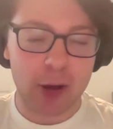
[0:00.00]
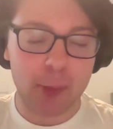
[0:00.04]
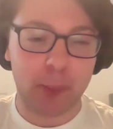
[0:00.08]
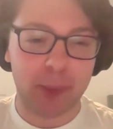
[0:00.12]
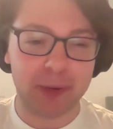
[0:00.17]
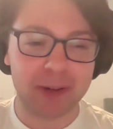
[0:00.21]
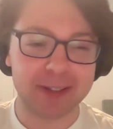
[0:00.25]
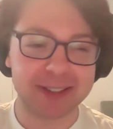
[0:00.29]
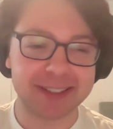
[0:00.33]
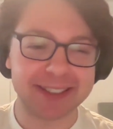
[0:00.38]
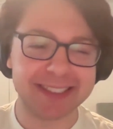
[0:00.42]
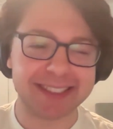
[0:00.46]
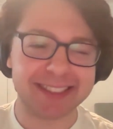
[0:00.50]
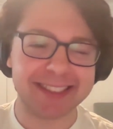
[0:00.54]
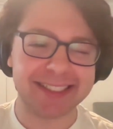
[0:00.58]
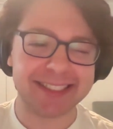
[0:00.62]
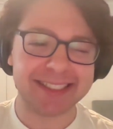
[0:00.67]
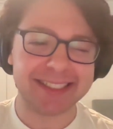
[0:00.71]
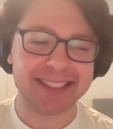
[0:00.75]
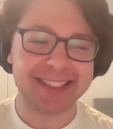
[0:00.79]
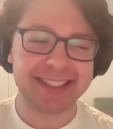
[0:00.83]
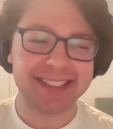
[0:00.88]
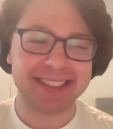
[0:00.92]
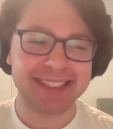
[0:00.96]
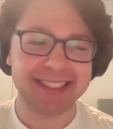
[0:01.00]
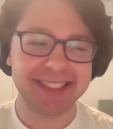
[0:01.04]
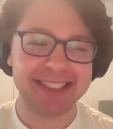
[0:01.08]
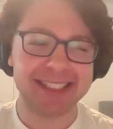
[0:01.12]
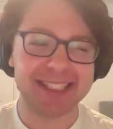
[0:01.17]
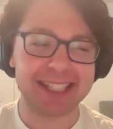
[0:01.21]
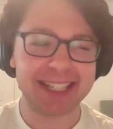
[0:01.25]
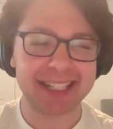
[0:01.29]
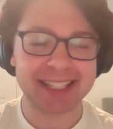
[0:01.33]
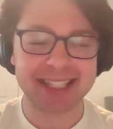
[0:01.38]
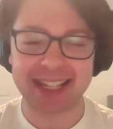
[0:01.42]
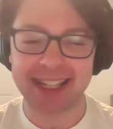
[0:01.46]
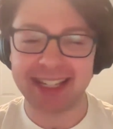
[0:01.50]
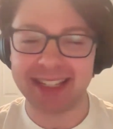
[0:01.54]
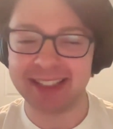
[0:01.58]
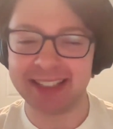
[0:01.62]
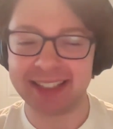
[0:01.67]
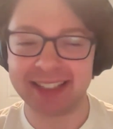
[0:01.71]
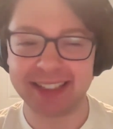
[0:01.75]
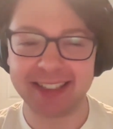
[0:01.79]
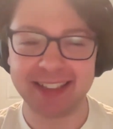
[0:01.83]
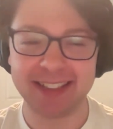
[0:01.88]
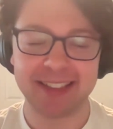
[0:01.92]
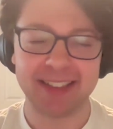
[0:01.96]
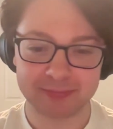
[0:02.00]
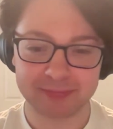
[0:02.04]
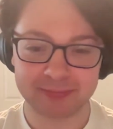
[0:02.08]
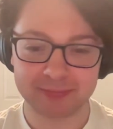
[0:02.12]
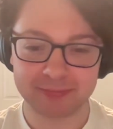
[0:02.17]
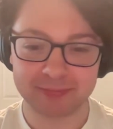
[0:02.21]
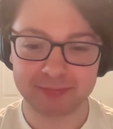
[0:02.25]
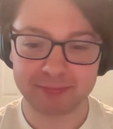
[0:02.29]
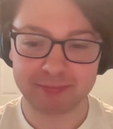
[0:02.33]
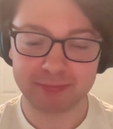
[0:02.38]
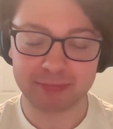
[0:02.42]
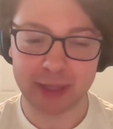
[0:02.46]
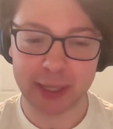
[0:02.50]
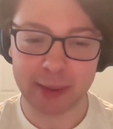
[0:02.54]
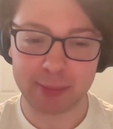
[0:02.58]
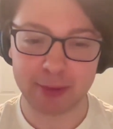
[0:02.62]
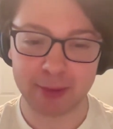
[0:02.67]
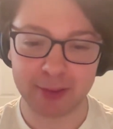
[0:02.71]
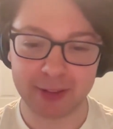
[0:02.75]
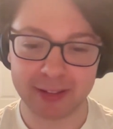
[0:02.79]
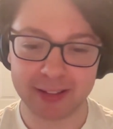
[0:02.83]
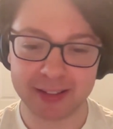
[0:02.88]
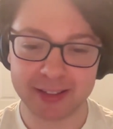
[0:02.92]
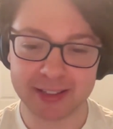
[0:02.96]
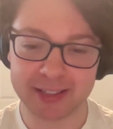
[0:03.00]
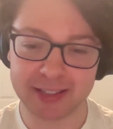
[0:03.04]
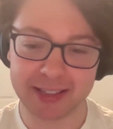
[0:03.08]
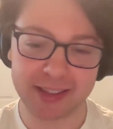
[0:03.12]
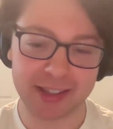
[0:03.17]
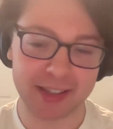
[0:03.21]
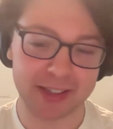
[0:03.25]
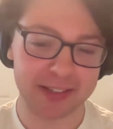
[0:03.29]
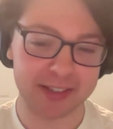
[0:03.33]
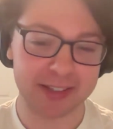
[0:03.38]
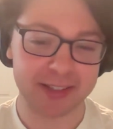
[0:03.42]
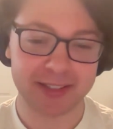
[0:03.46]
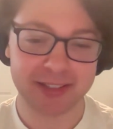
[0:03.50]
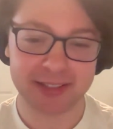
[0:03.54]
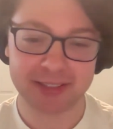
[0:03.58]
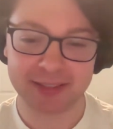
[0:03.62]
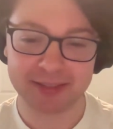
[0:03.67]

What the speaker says: put 16. People are gonna see this.